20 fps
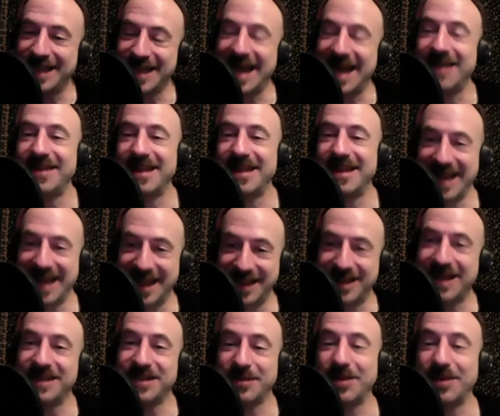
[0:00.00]
and then and
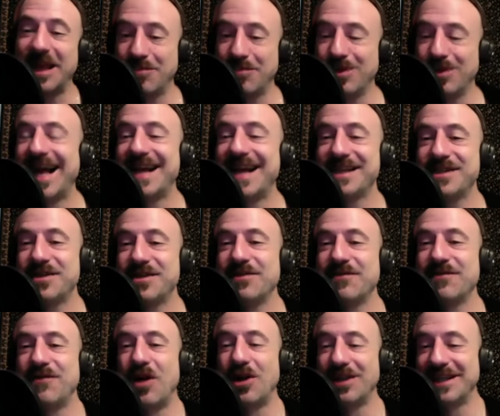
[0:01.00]
cut to like plaster
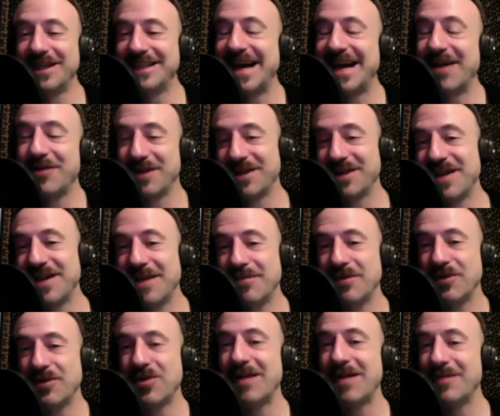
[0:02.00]
falling down on top of
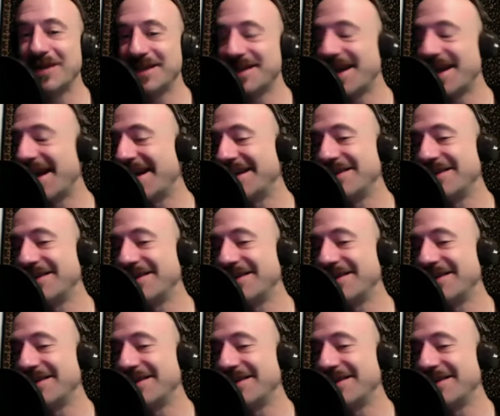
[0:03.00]
grandma's head.